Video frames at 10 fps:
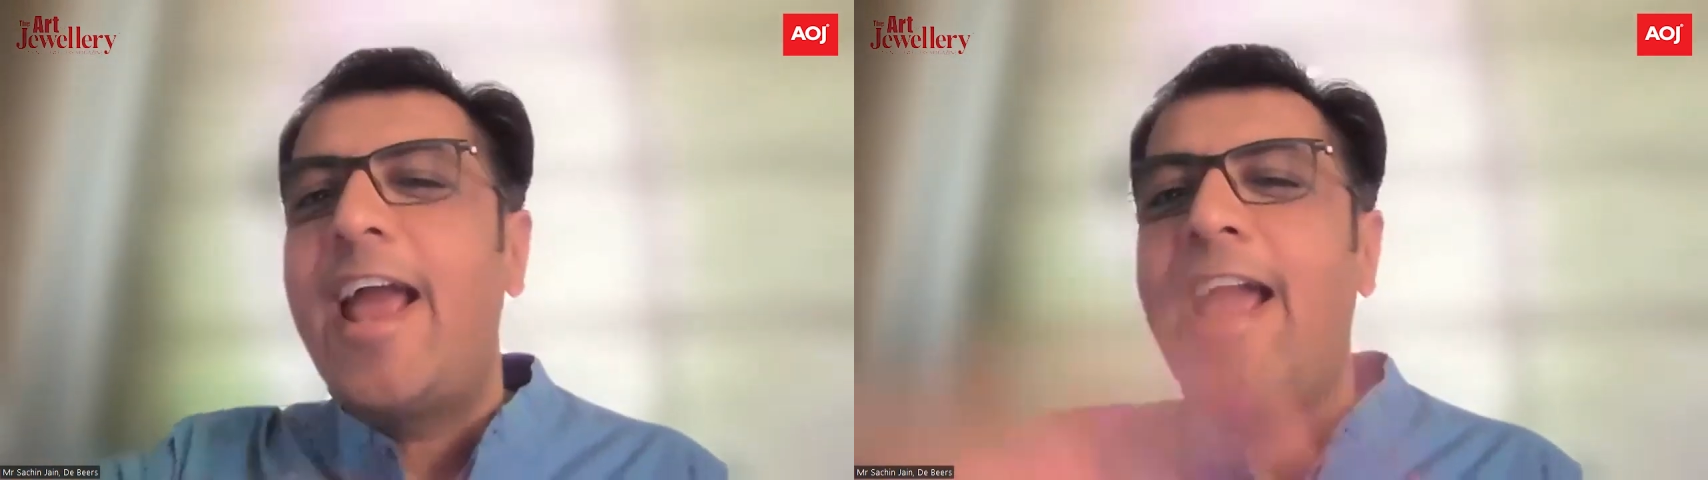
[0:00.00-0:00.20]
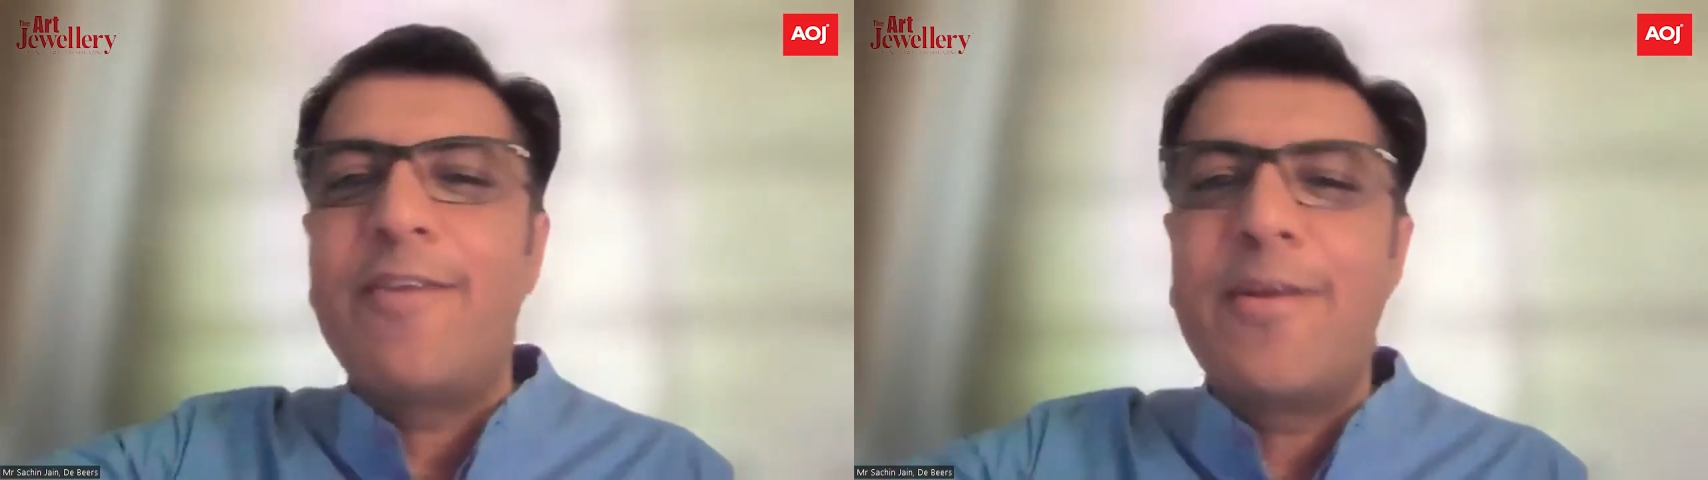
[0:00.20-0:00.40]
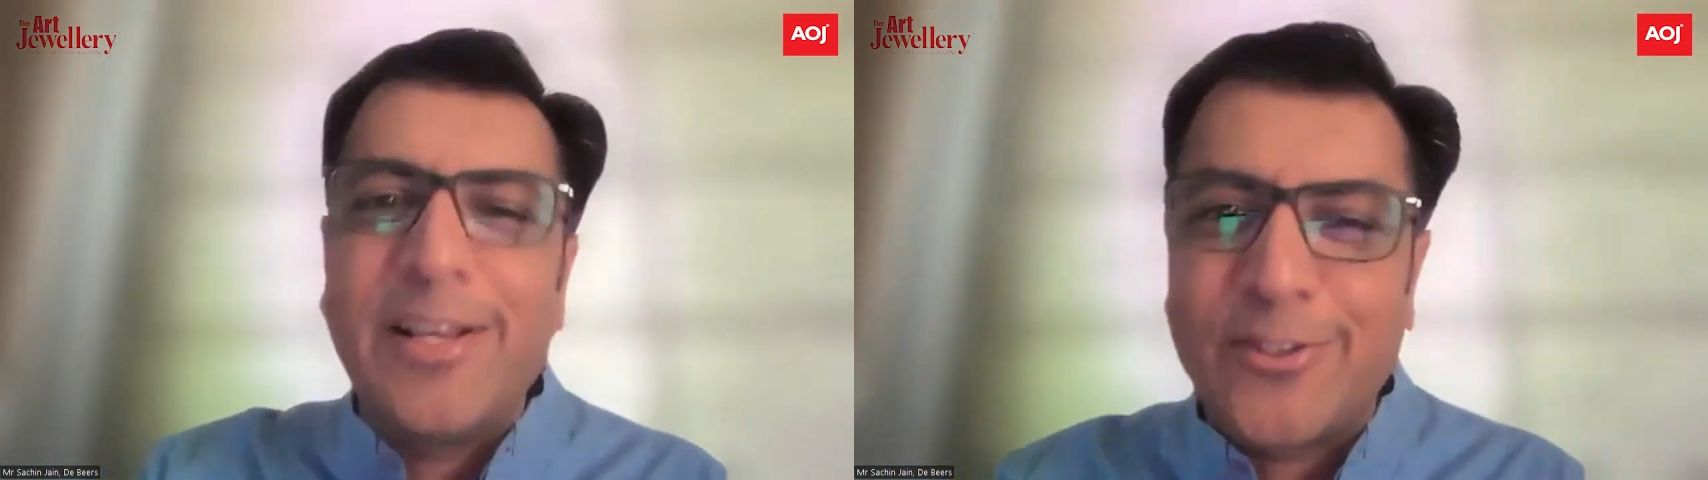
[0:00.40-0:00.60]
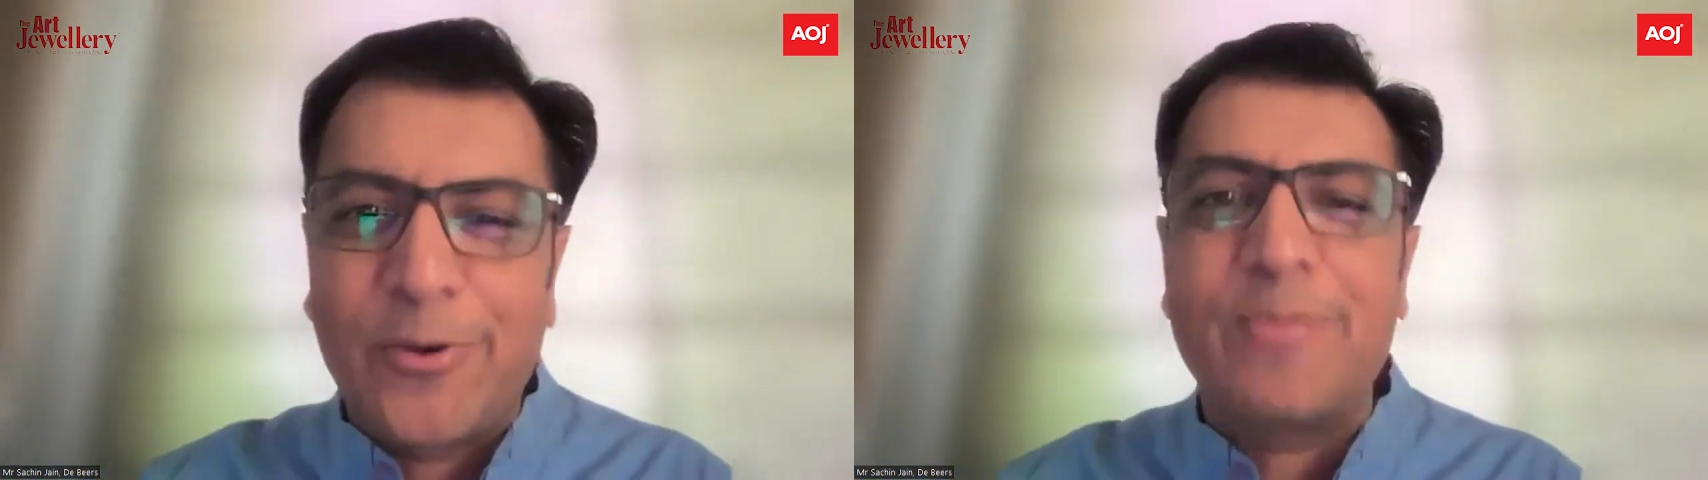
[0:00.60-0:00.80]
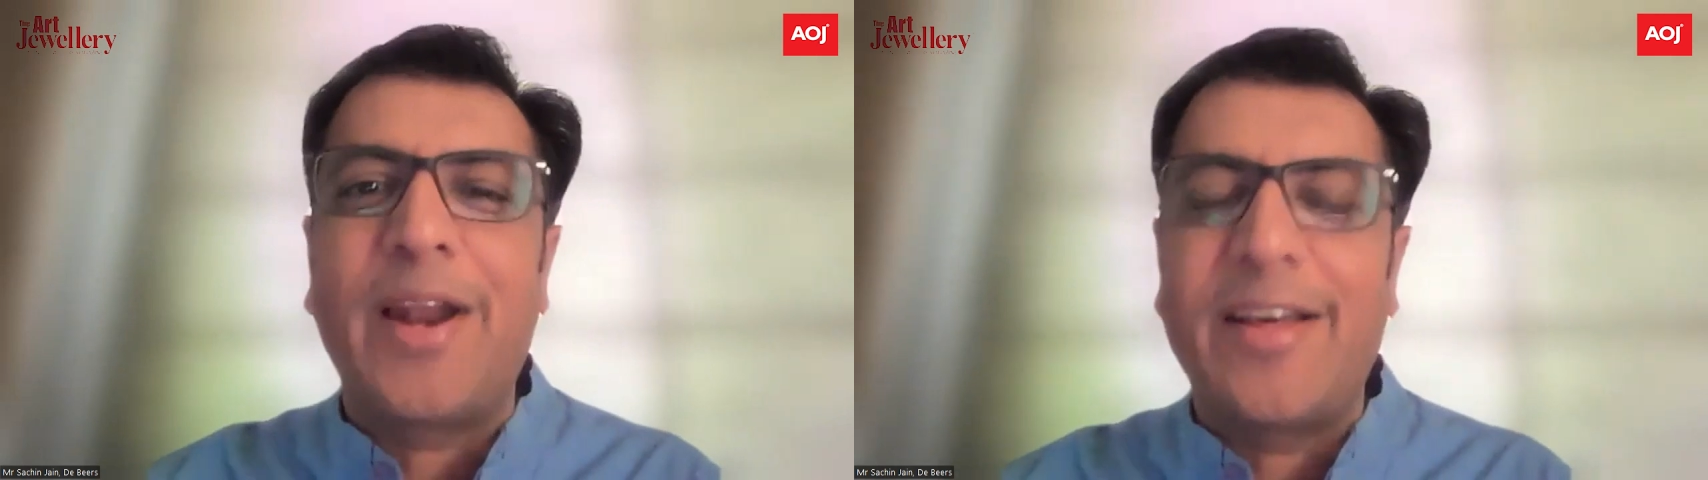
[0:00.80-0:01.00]
everybody's won
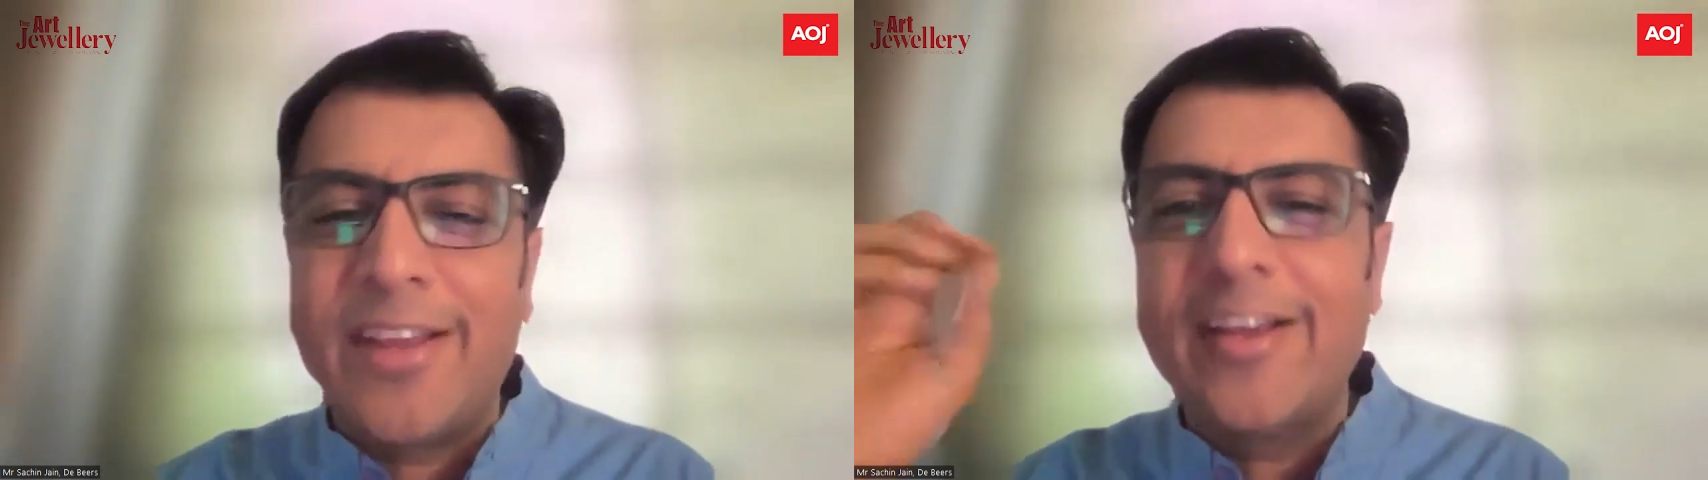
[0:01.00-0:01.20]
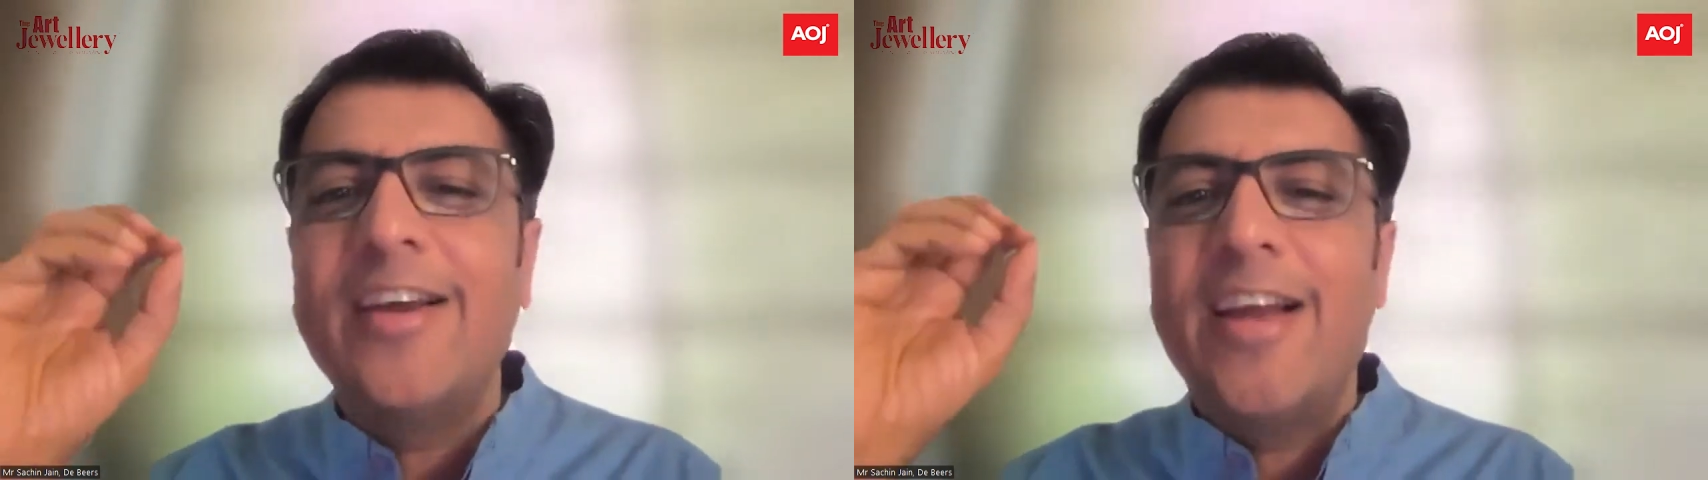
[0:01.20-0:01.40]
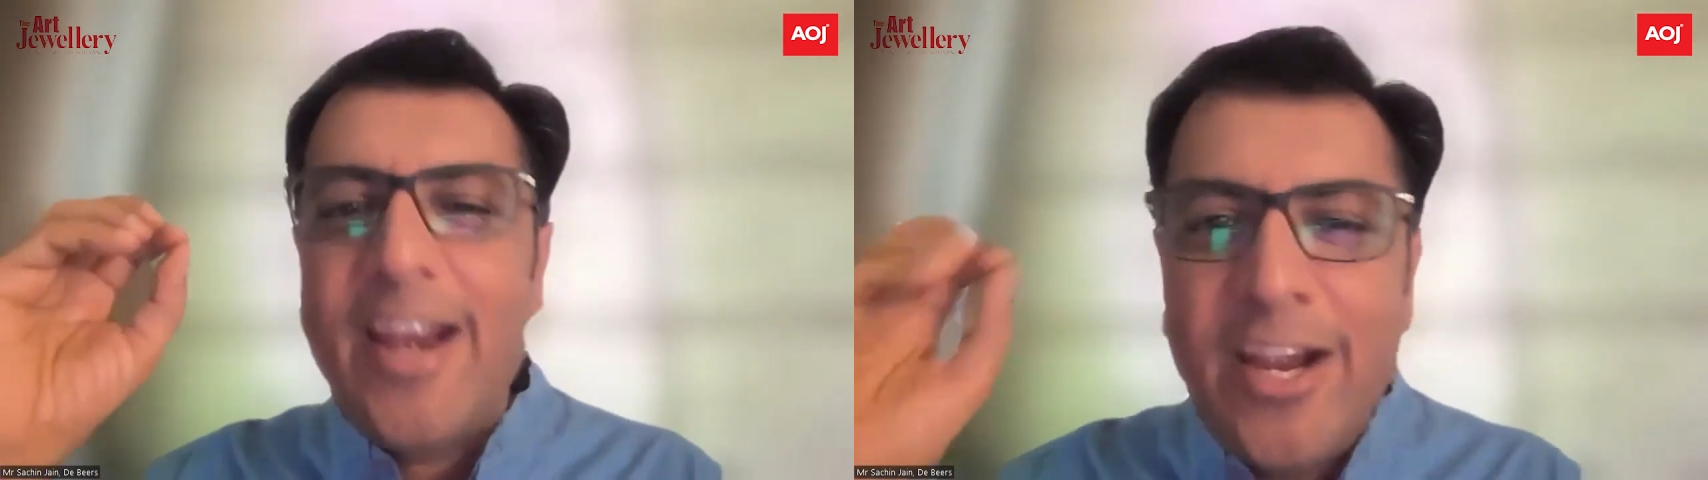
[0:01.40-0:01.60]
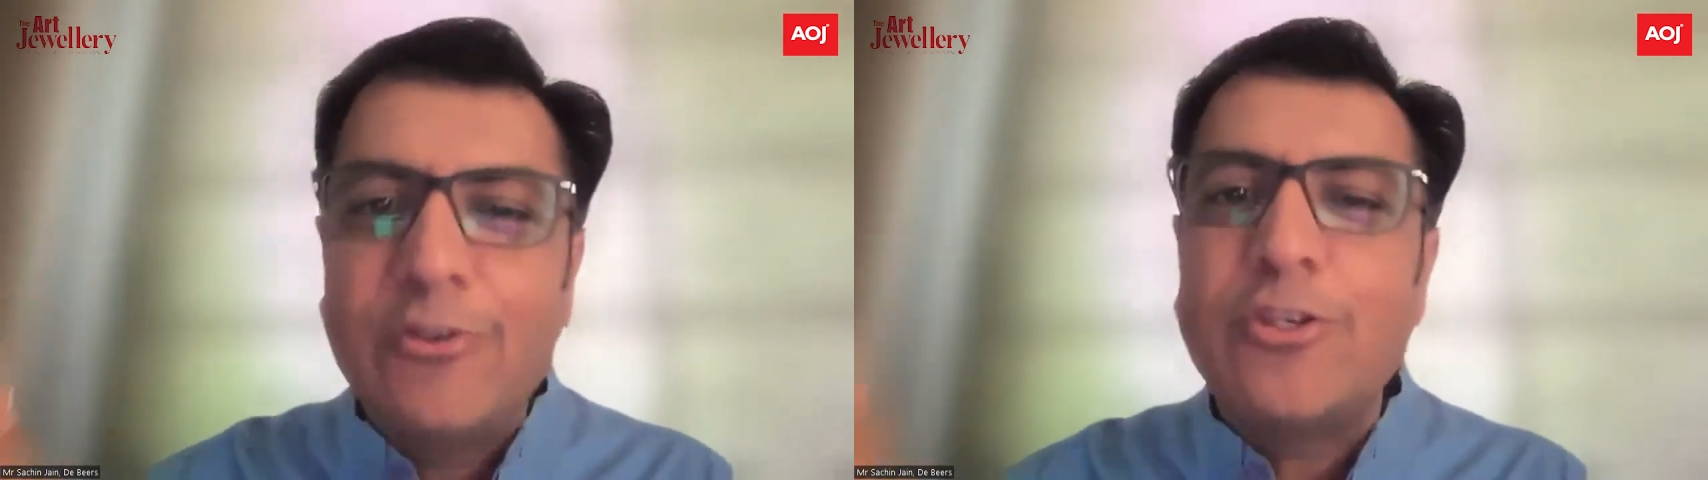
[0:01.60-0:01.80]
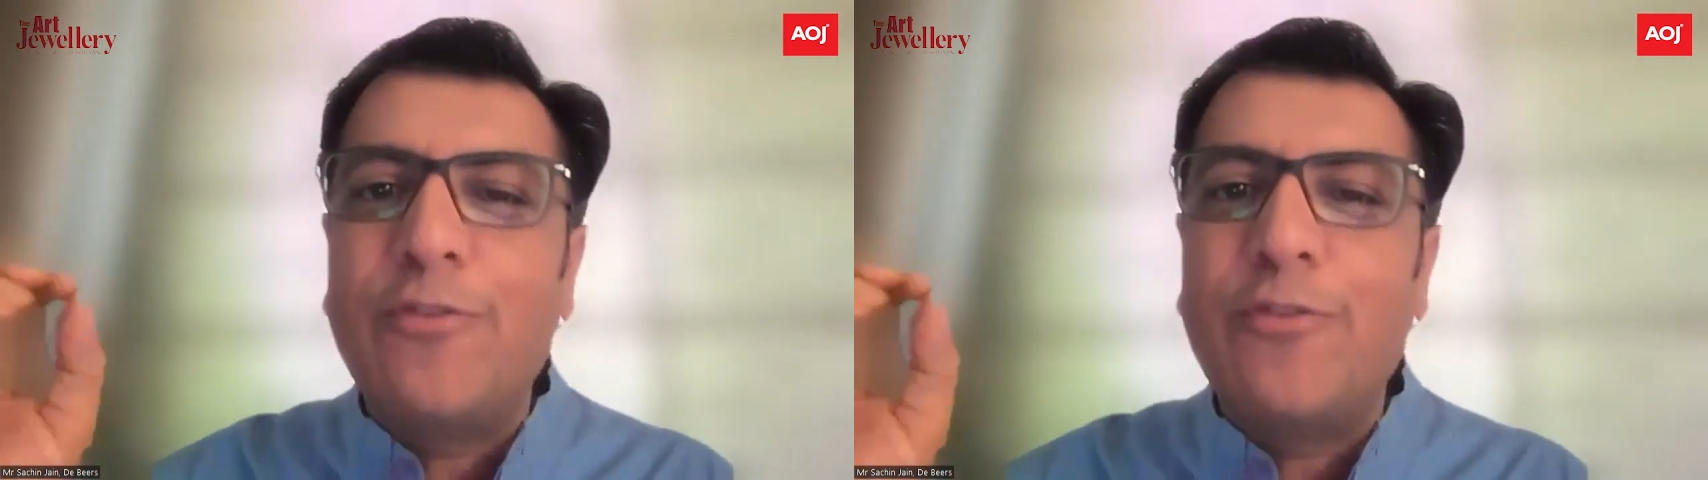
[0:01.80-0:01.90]
but i think individual